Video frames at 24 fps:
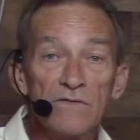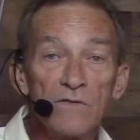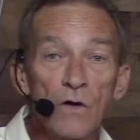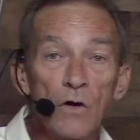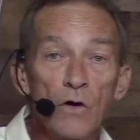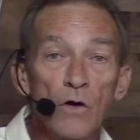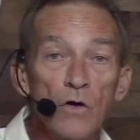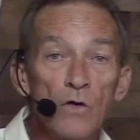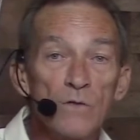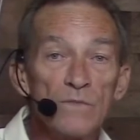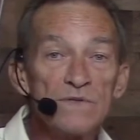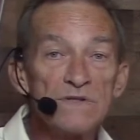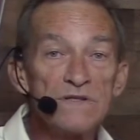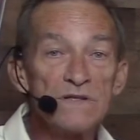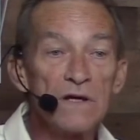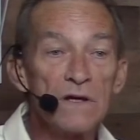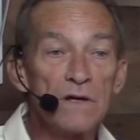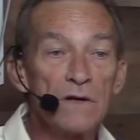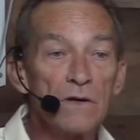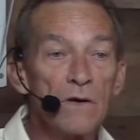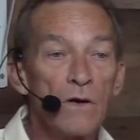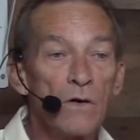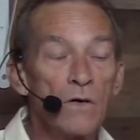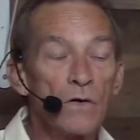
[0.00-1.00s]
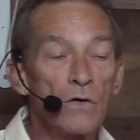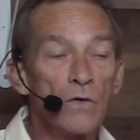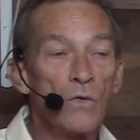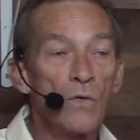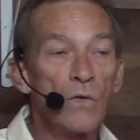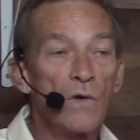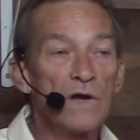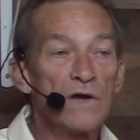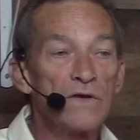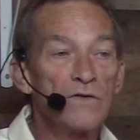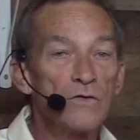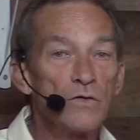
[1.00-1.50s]
herbs that are
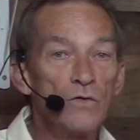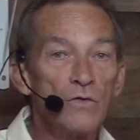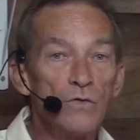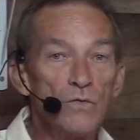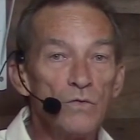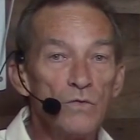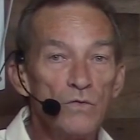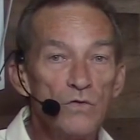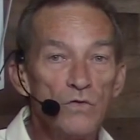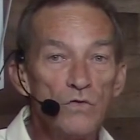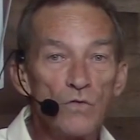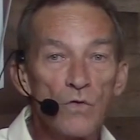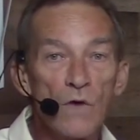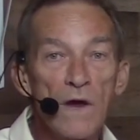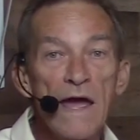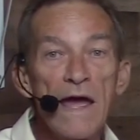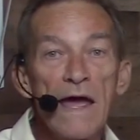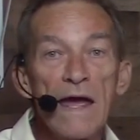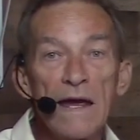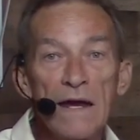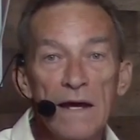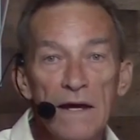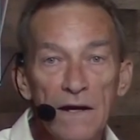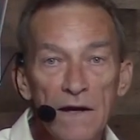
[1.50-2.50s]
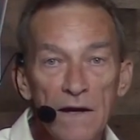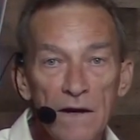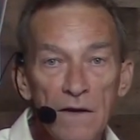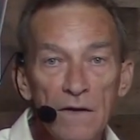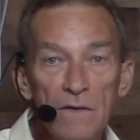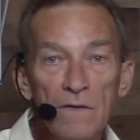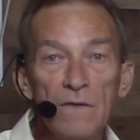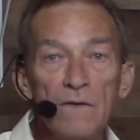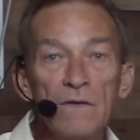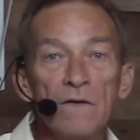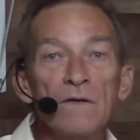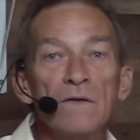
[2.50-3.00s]
going to drain
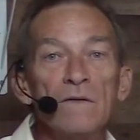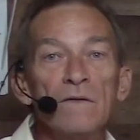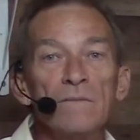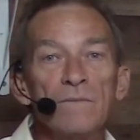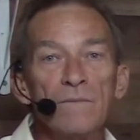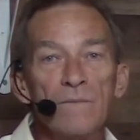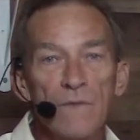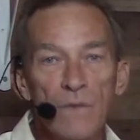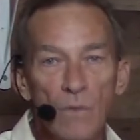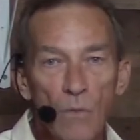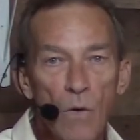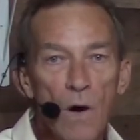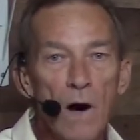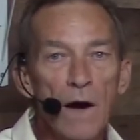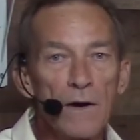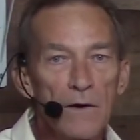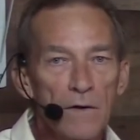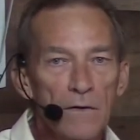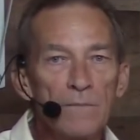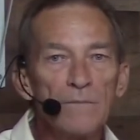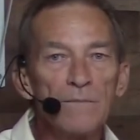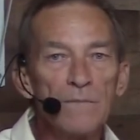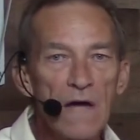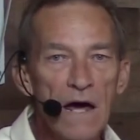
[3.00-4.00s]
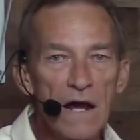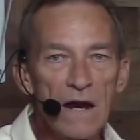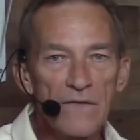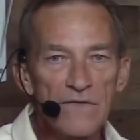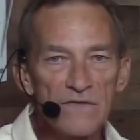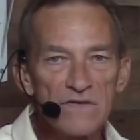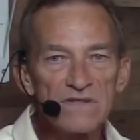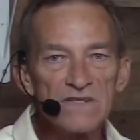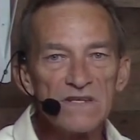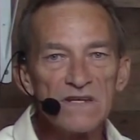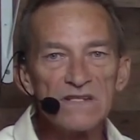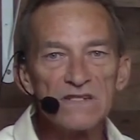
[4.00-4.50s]
the water out of the
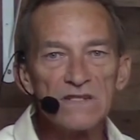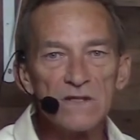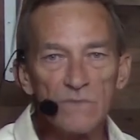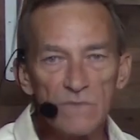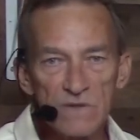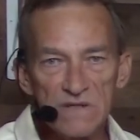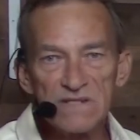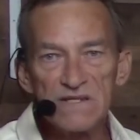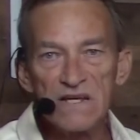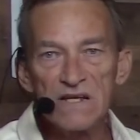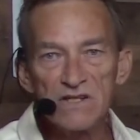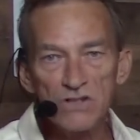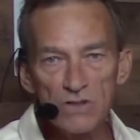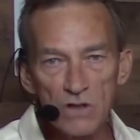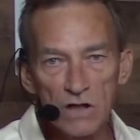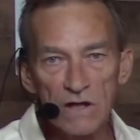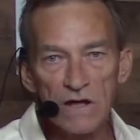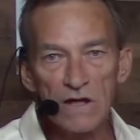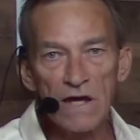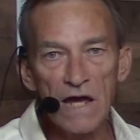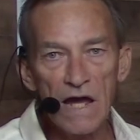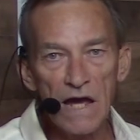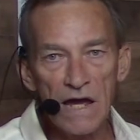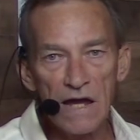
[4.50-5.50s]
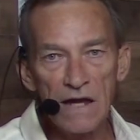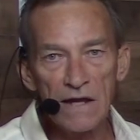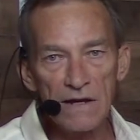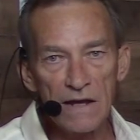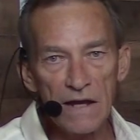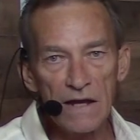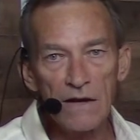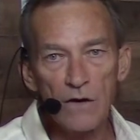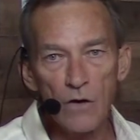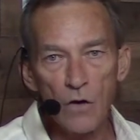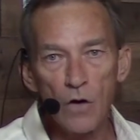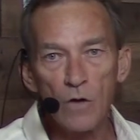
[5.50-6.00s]
system, essentially an
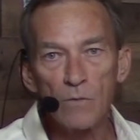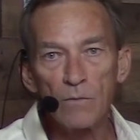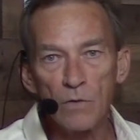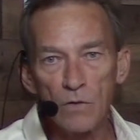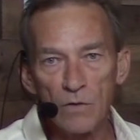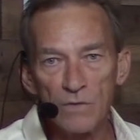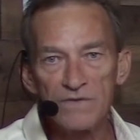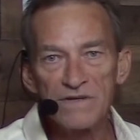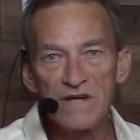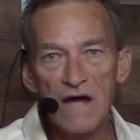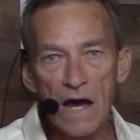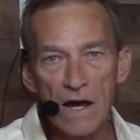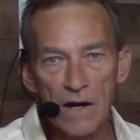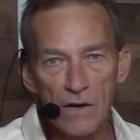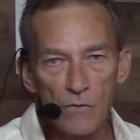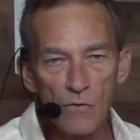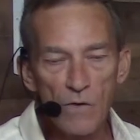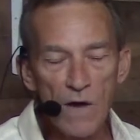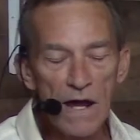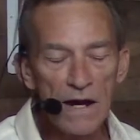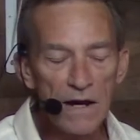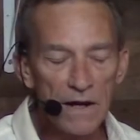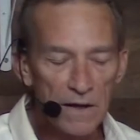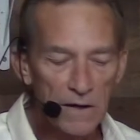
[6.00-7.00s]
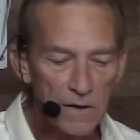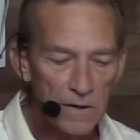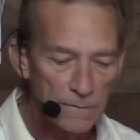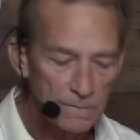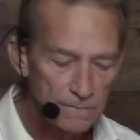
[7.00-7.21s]
herbal diuretic.